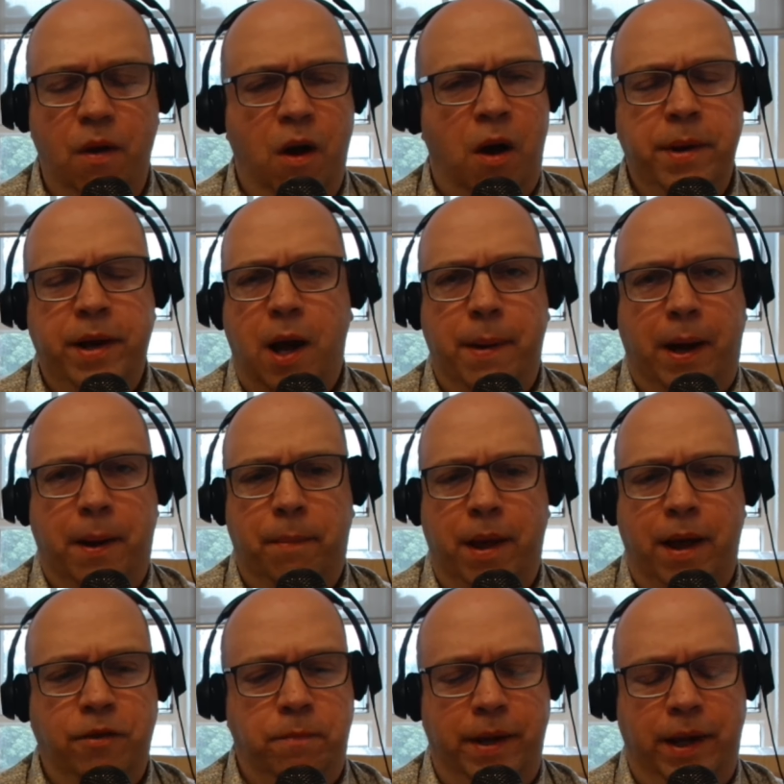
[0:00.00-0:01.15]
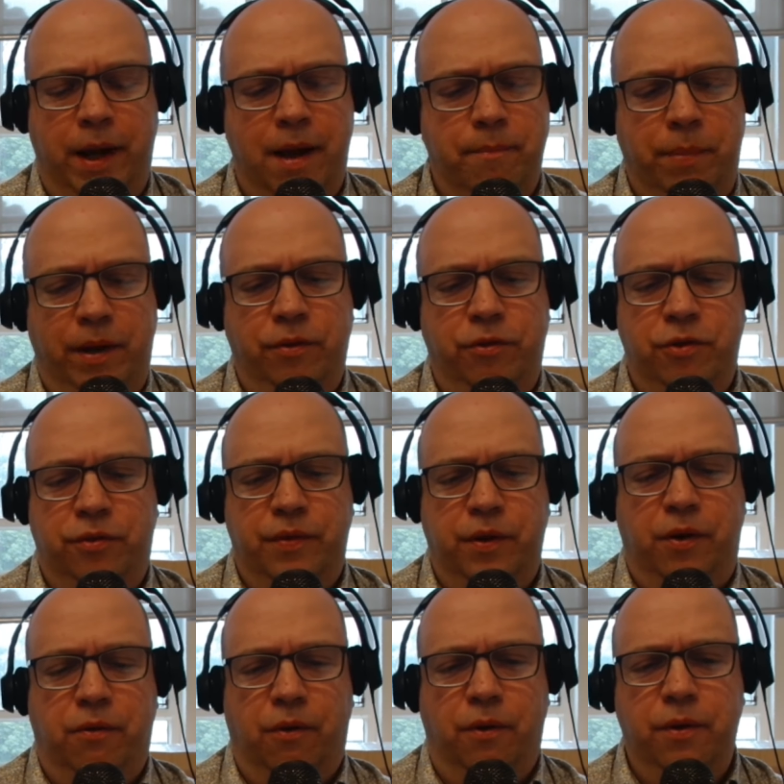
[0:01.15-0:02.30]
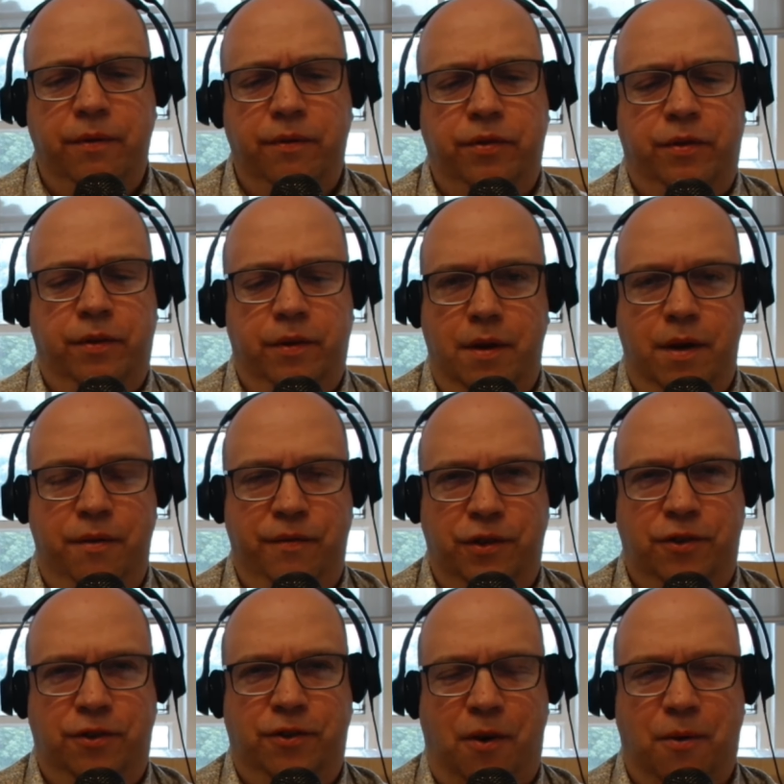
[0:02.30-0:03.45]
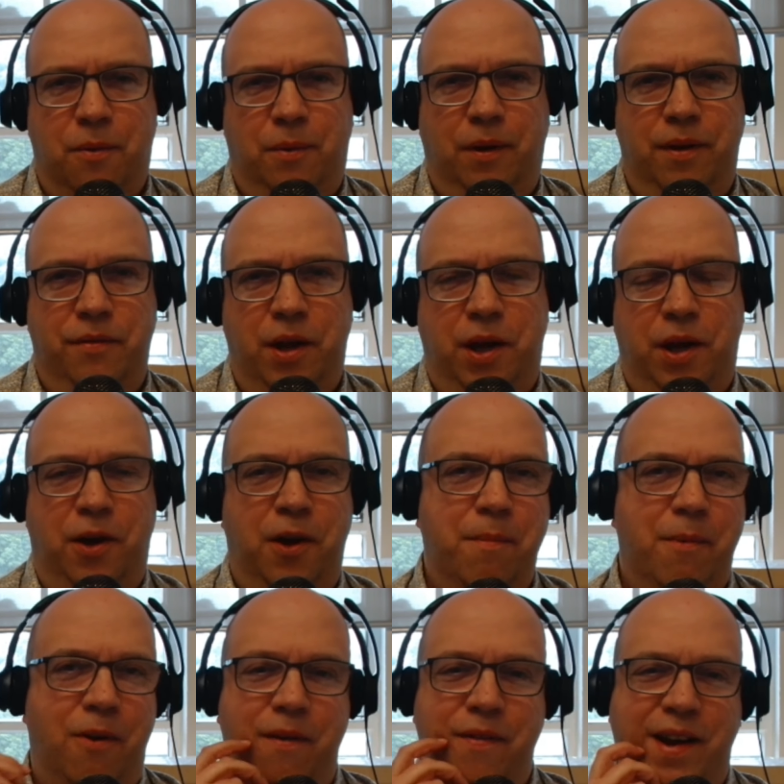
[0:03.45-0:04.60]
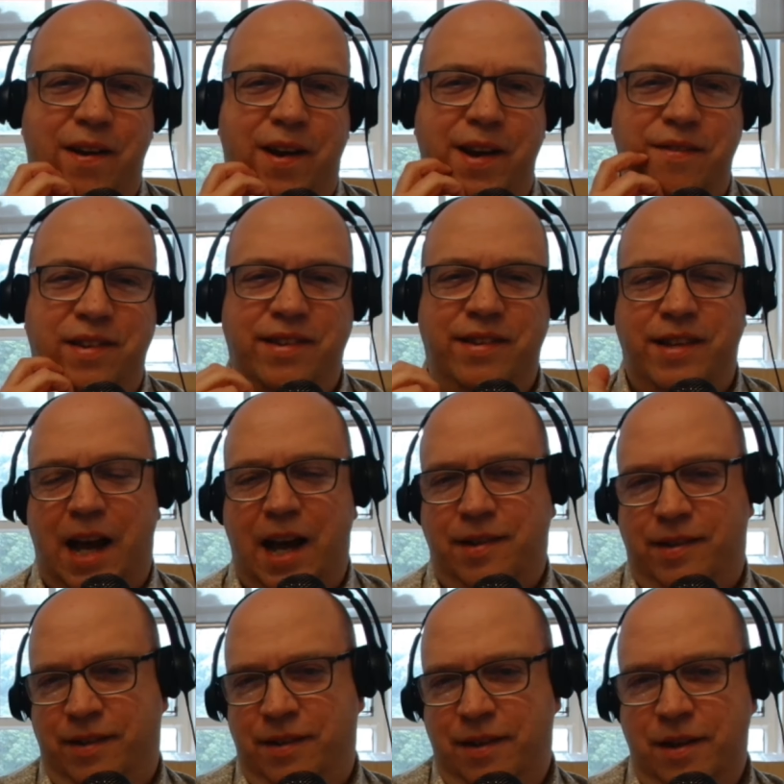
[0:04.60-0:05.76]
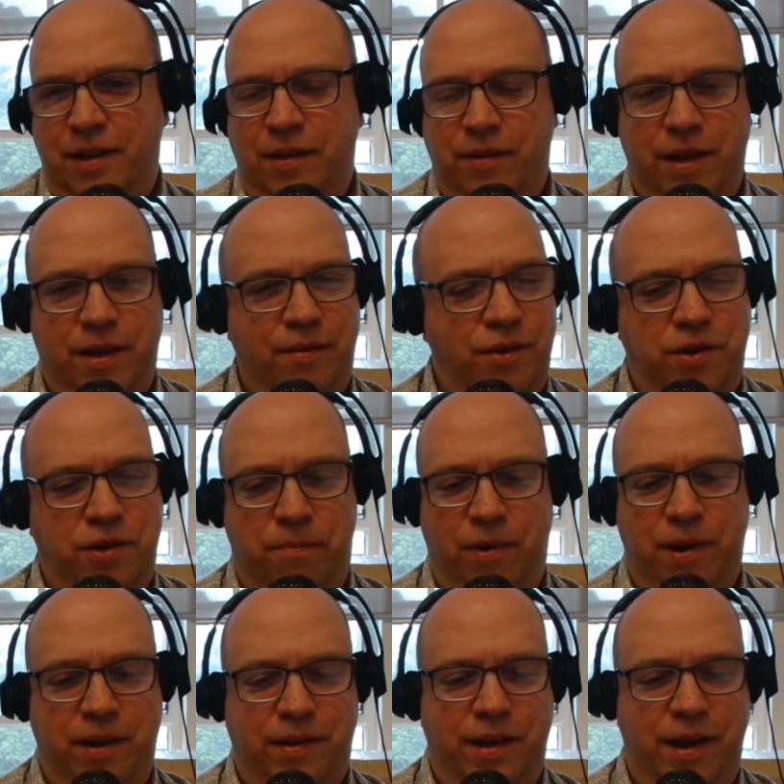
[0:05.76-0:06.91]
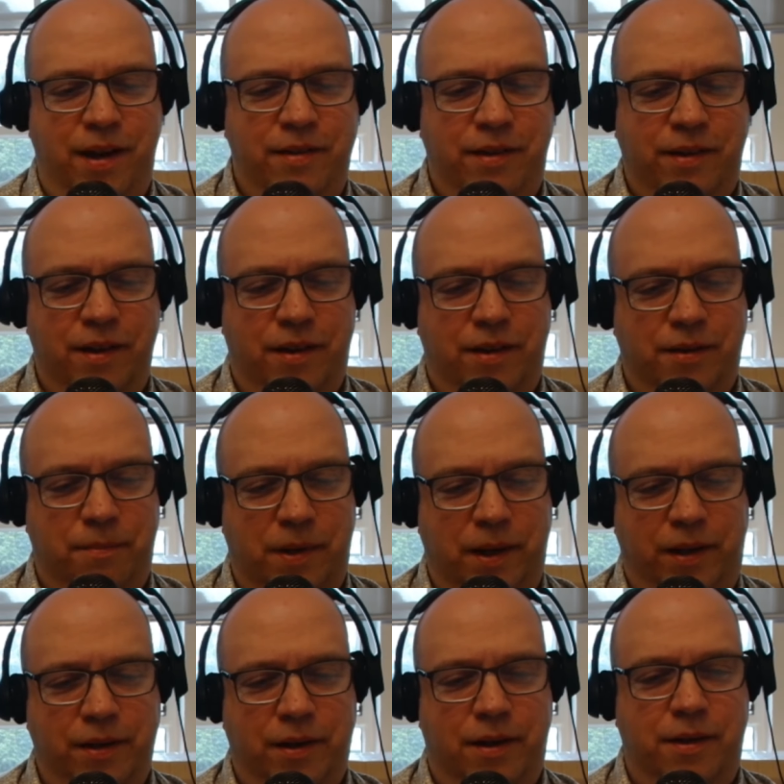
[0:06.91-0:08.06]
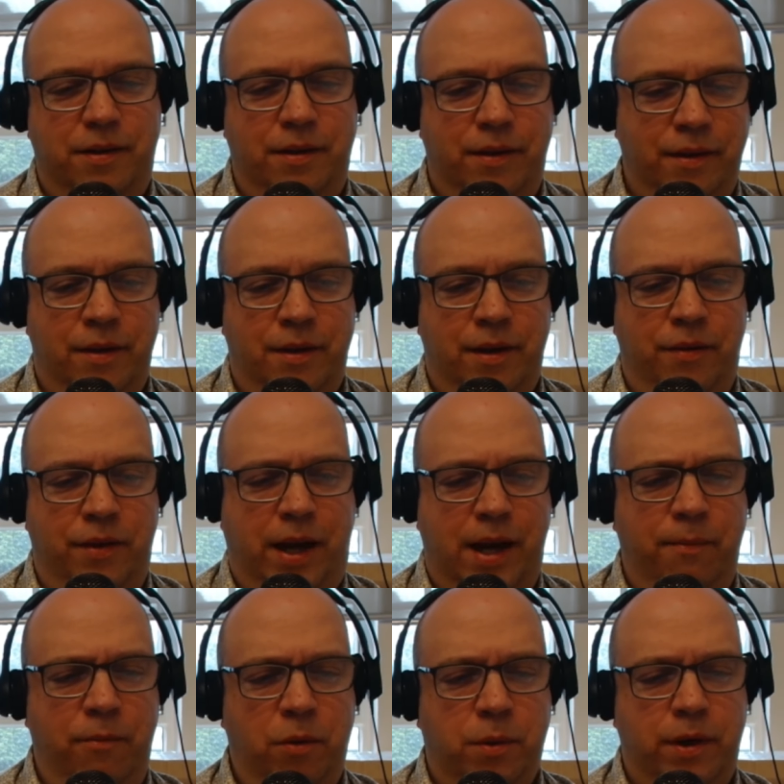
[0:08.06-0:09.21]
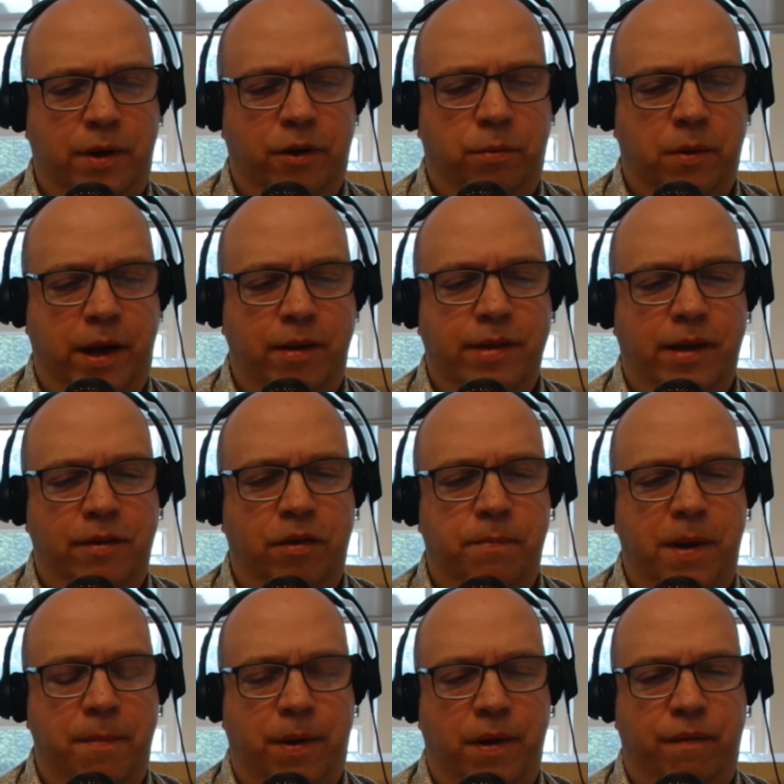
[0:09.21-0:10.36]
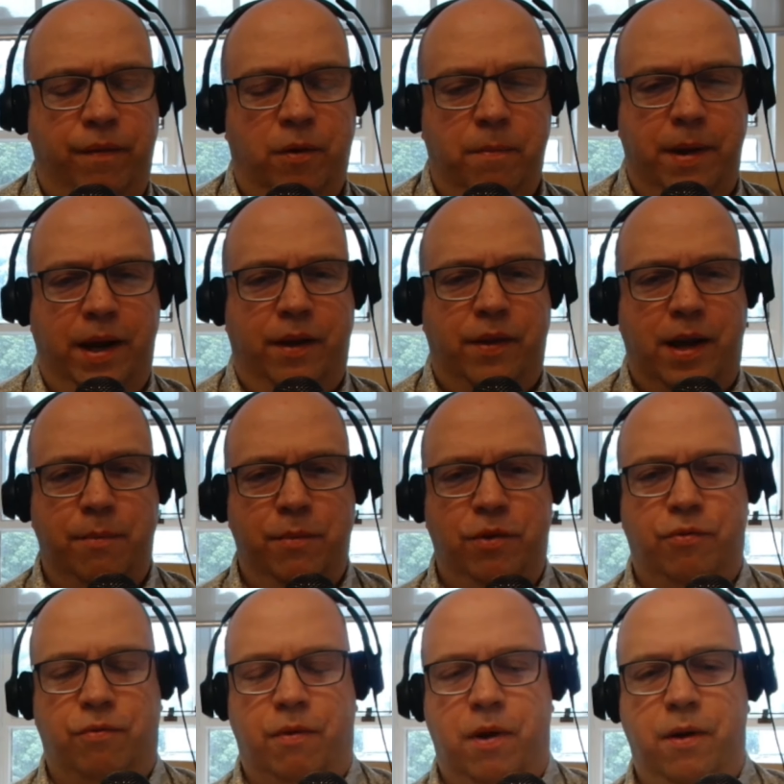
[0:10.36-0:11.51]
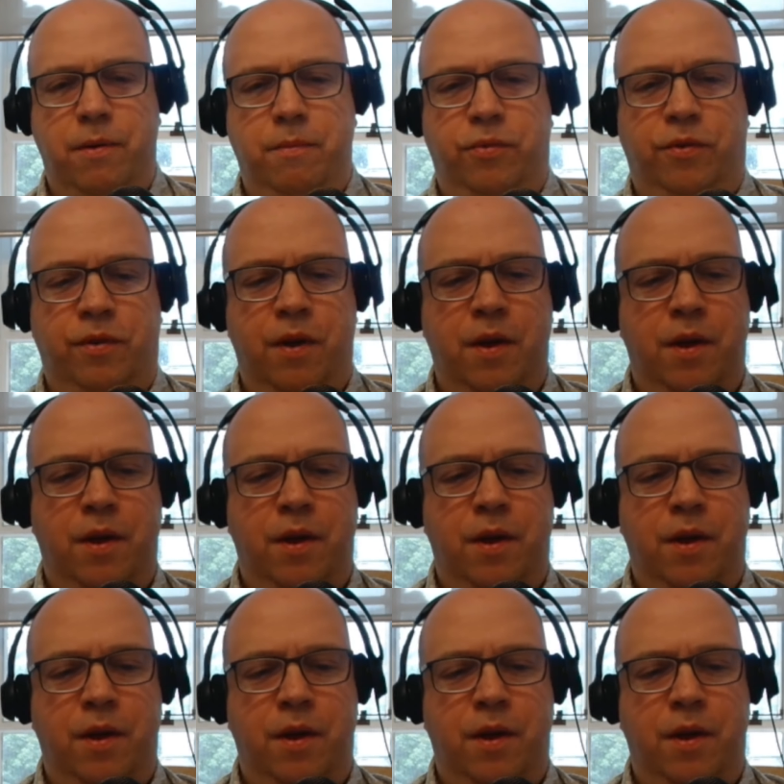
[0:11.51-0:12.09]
I'm going to go back and play this bit again because just for grooves and the soul and the humor and the kind of sass that, that she brings here. This, oh my God. And the camera work as well. You can tell this is made by a filmmaker. The camera just roams